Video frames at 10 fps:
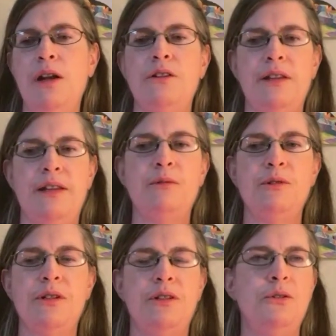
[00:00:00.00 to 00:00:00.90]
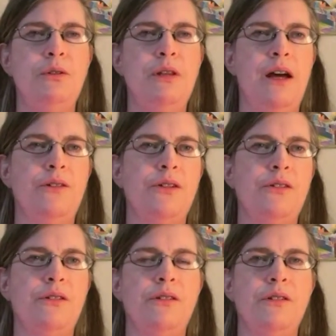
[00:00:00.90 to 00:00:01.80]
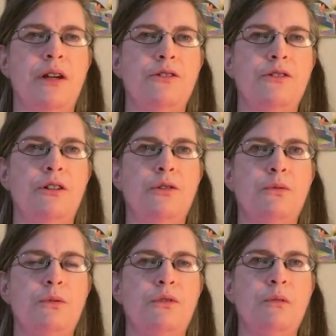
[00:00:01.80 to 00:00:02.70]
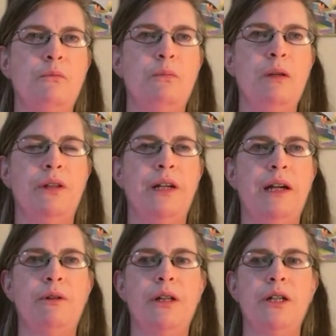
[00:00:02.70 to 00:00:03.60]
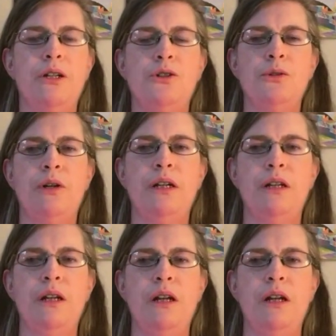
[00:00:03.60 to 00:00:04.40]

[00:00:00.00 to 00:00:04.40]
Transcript: and that was in the 2000s and such, and those were some people that I really enjoyed.